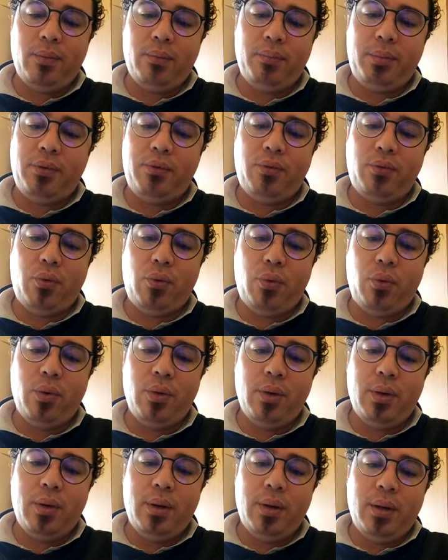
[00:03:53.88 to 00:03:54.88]
before.
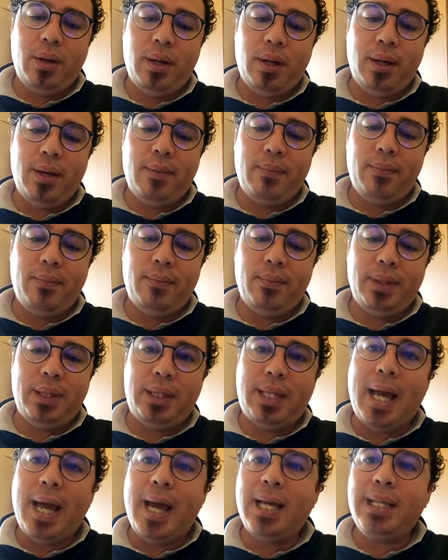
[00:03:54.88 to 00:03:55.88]

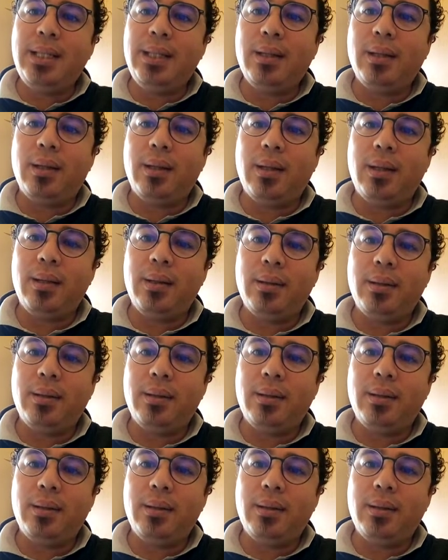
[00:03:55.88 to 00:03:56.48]
Daniel,